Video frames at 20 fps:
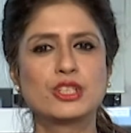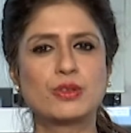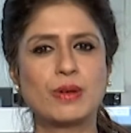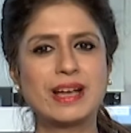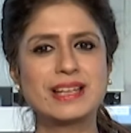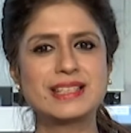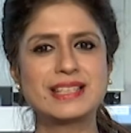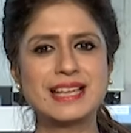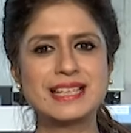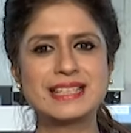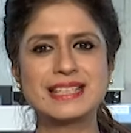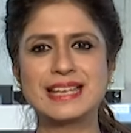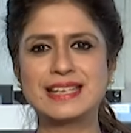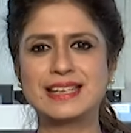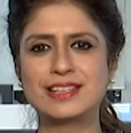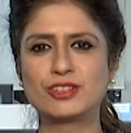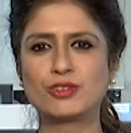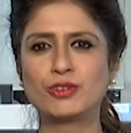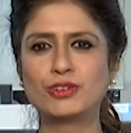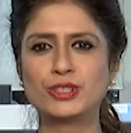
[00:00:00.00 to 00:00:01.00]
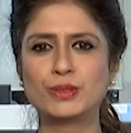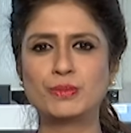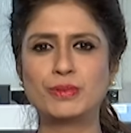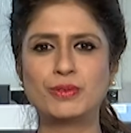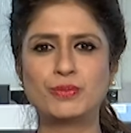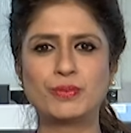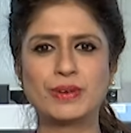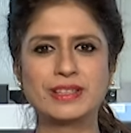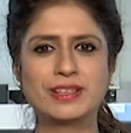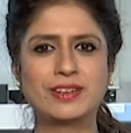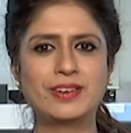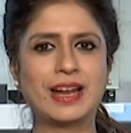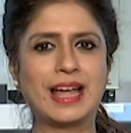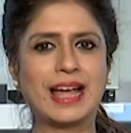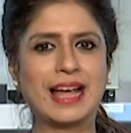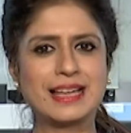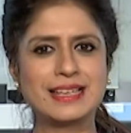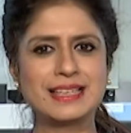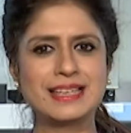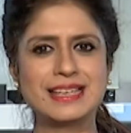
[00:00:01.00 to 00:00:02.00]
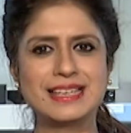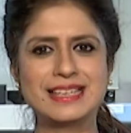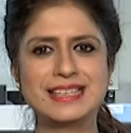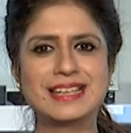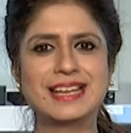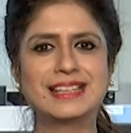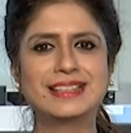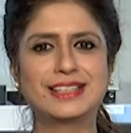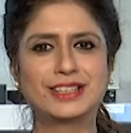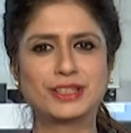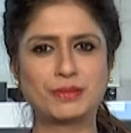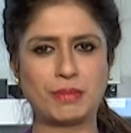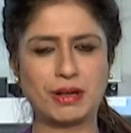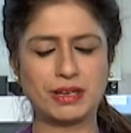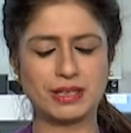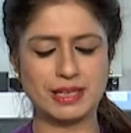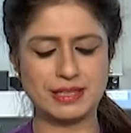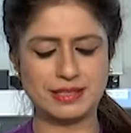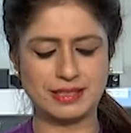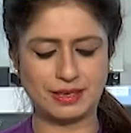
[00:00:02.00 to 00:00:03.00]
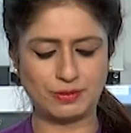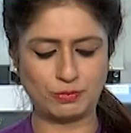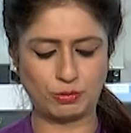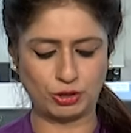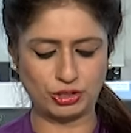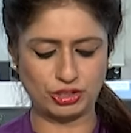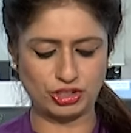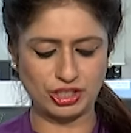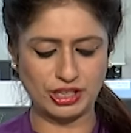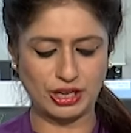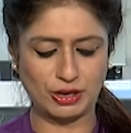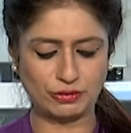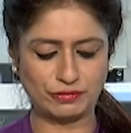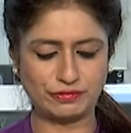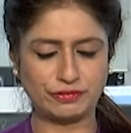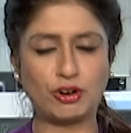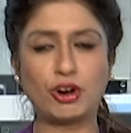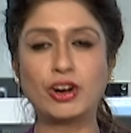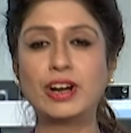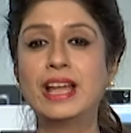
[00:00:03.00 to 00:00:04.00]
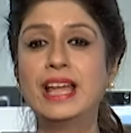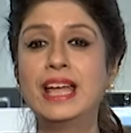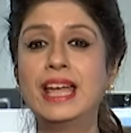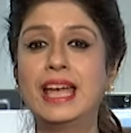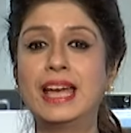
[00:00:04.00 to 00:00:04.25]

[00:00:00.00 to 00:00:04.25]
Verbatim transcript: So as I said, it's going to be weather and India that the markets are watching out for.